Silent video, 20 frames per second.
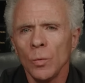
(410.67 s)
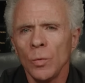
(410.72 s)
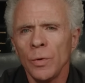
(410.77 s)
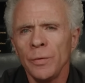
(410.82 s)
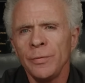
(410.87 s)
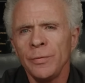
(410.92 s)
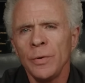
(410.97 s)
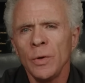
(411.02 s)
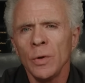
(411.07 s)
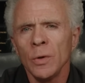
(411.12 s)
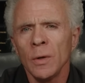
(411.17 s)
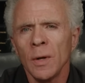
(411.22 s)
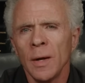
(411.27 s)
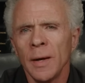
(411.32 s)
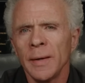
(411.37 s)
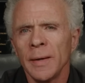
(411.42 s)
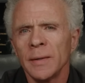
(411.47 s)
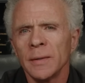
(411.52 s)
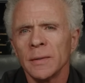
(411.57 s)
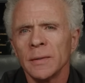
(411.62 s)
we feel
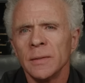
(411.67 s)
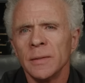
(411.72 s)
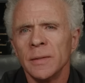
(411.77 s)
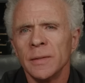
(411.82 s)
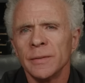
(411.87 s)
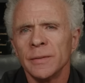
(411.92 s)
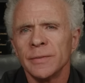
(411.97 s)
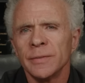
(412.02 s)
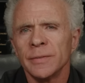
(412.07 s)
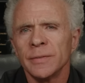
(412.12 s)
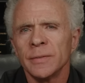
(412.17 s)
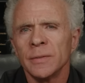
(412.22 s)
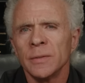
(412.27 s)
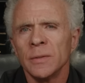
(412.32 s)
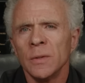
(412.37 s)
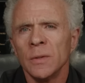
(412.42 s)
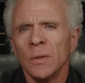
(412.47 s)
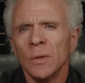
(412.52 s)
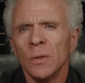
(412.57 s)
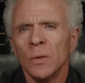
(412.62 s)
like if
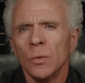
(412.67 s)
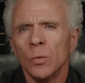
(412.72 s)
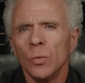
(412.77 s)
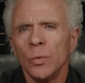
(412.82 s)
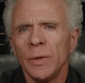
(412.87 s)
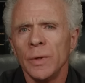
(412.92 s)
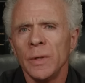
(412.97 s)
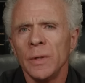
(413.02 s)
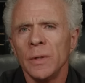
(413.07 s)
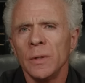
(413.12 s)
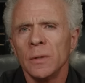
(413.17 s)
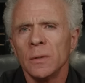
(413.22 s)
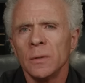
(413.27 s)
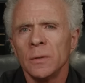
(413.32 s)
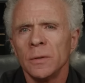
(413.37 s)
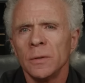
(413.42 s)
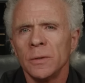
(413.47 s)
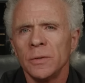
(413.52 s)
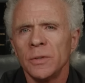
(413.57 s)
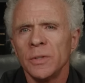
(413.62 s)
we
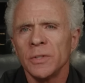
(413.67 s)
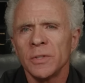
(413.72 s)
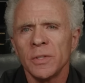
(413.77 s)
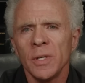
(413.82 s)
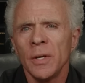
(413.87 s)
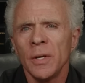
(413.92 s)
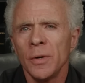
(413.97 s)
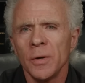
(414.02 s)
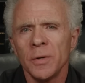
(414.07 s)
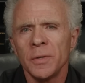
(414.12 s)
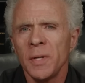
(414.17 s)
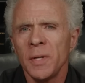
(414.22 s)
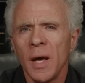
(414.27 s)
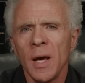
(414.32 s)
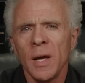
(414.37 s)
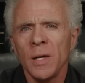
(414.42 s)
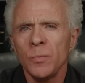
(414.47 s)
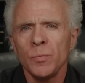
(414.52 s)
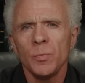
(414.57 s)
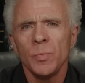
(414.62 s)
just
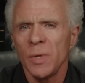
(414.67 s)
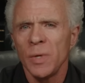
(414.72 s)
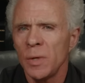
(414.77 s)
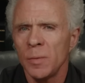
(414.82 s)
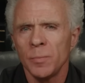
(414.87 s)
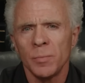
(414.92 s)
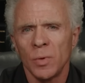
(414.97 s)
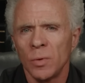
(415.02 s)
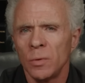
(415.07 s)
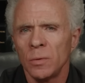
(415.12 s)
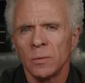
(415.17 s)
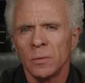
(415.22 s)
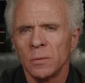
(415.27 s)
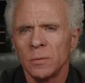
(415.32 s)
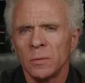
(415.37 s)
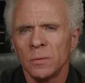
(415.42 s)
entertain people.